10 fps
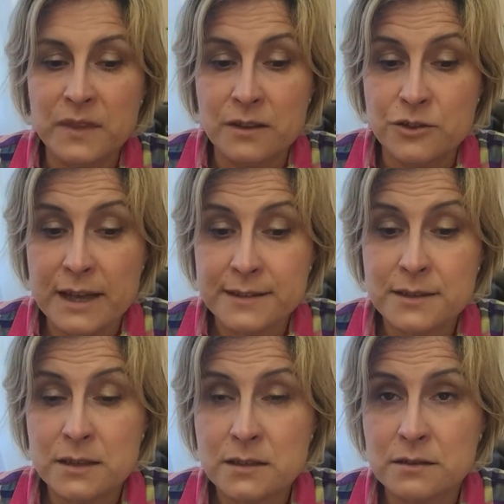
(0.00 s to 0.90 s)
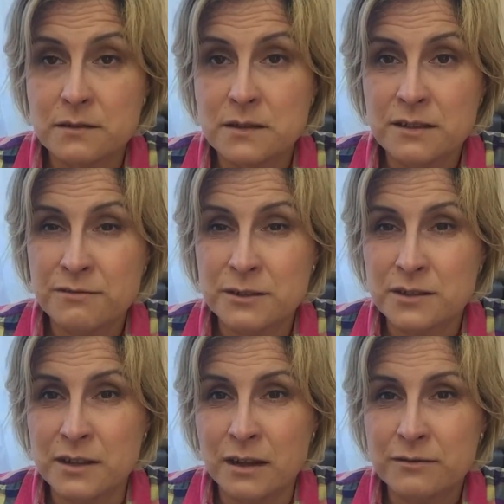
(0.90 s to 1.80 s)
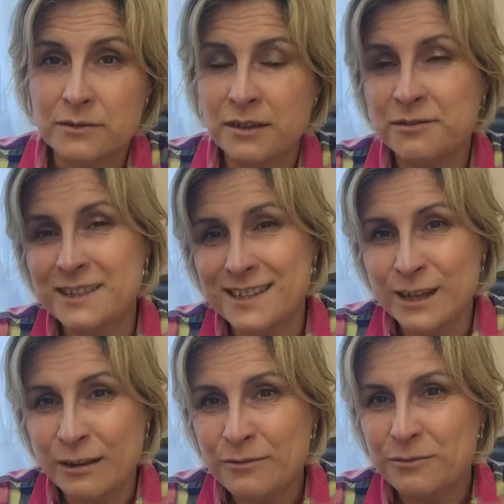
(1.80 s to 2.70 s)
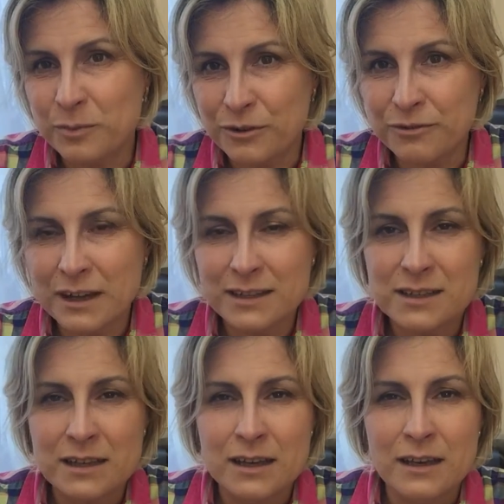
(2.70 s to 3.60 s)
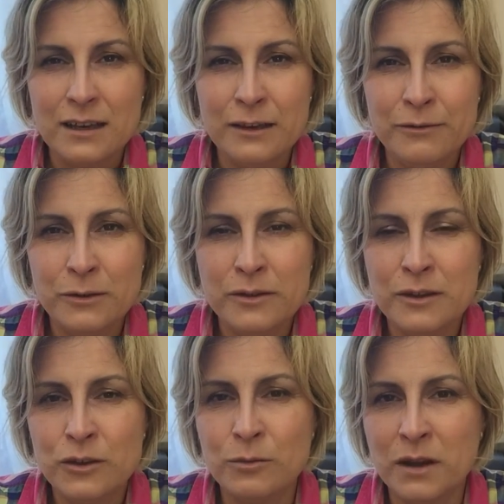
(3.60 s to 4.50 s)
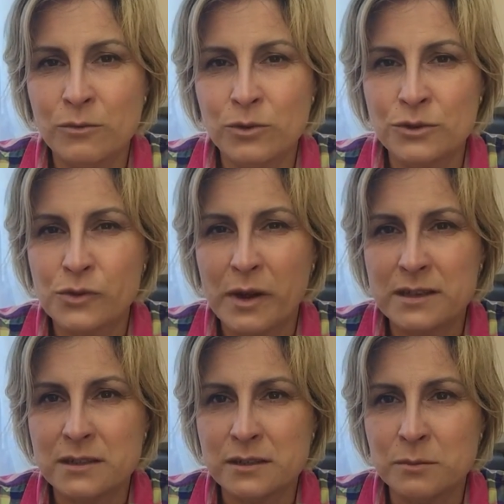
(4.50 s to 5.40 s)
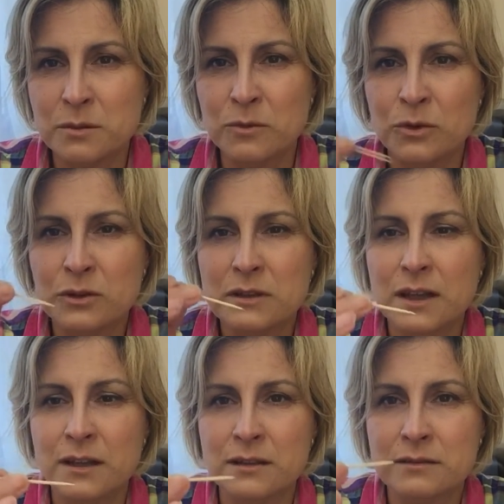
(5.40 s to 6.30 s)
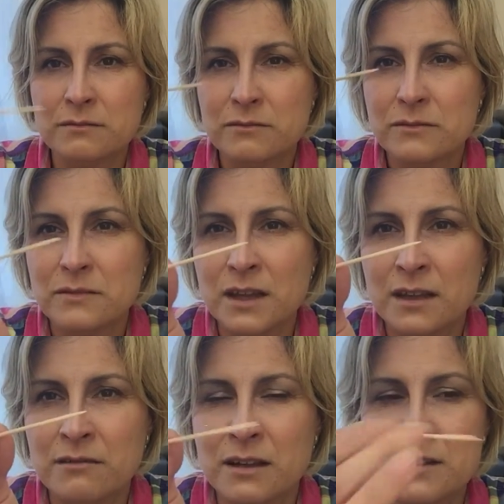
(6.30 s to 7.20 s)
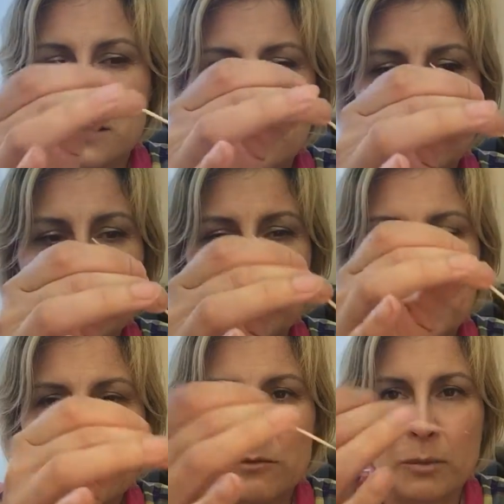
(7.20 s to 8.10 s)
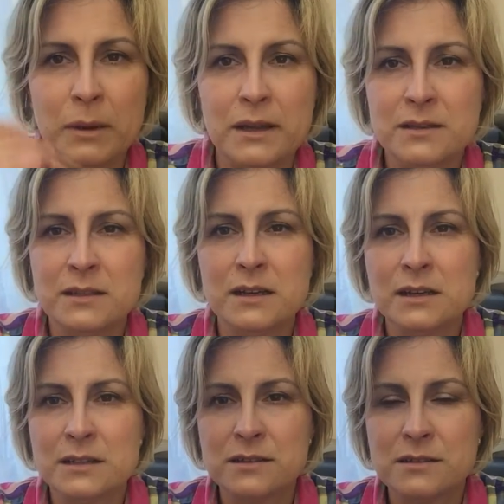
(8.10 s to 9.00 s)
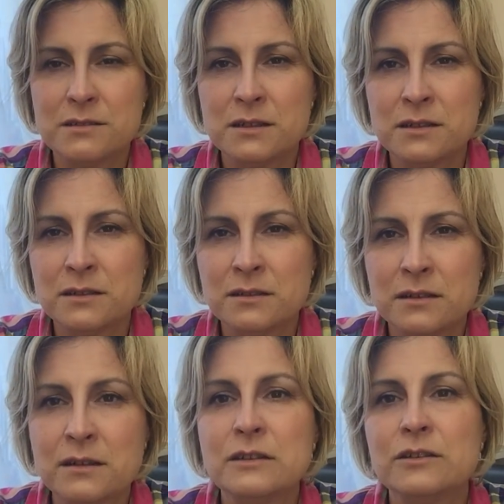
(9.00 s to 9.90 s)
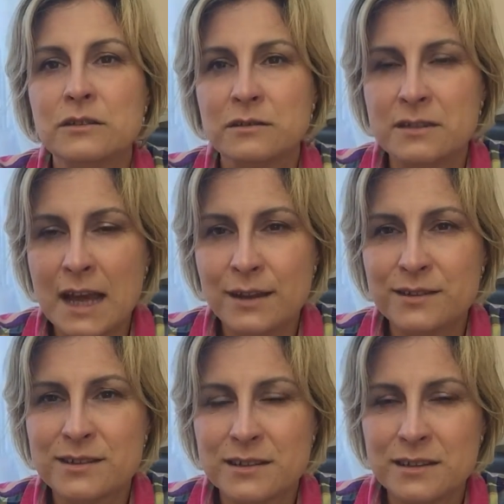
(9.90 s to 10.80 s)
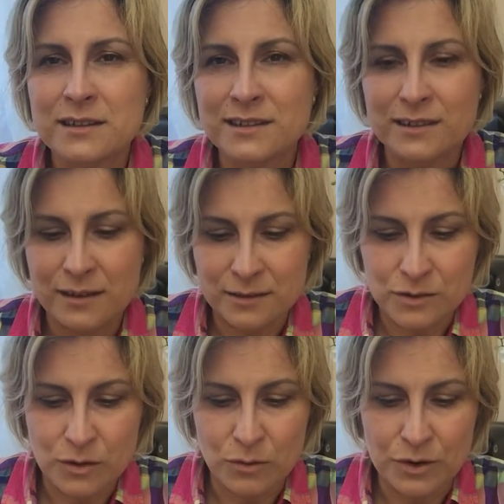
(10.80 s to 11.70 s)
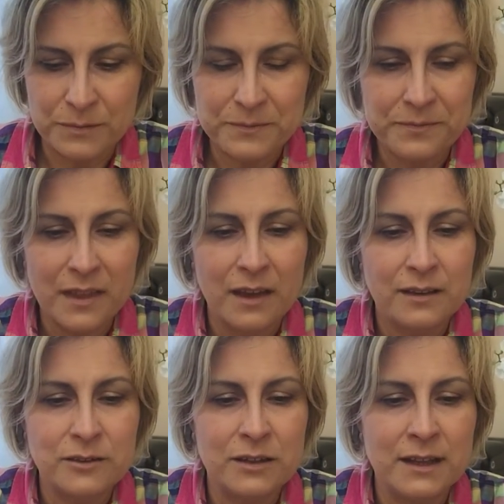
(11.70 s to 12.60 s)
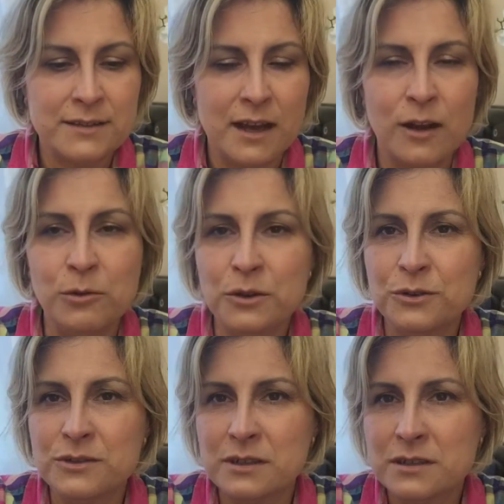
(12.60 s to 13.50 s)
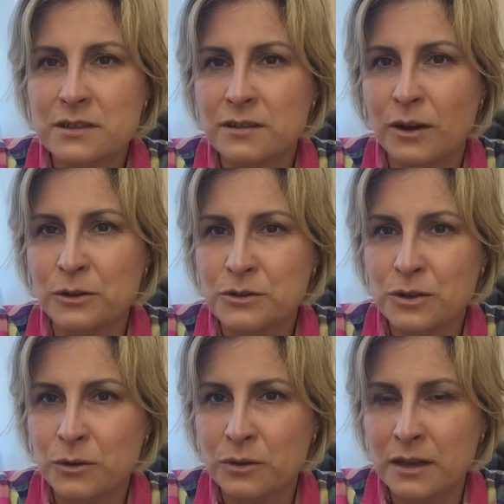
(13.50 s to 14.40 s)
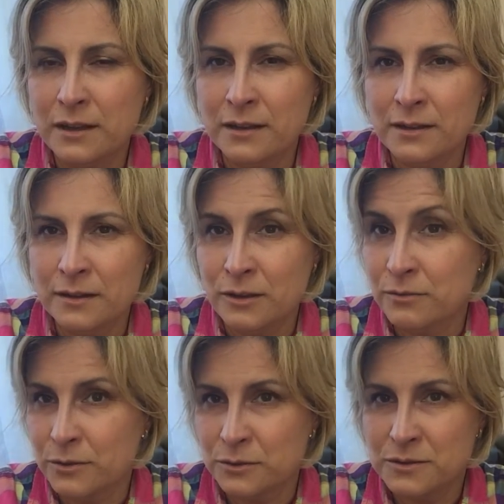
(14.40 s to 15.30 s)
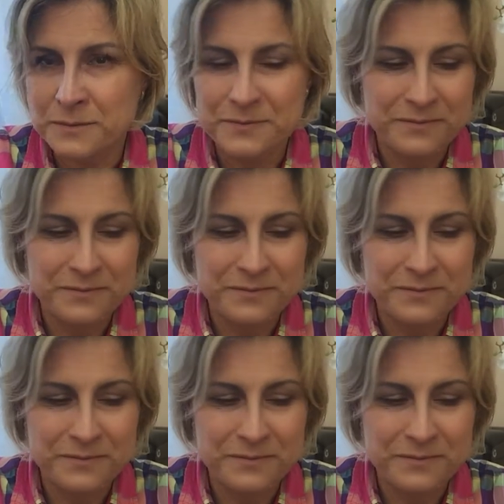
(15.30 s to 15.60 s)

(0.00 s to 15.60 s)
Then taste it and see if it's enough. If it's enough, perfect. If you think you might want to add a little bit more, then the other end of the toothpick, repeat, stir, taste, and so on. So that's how we use it also in food.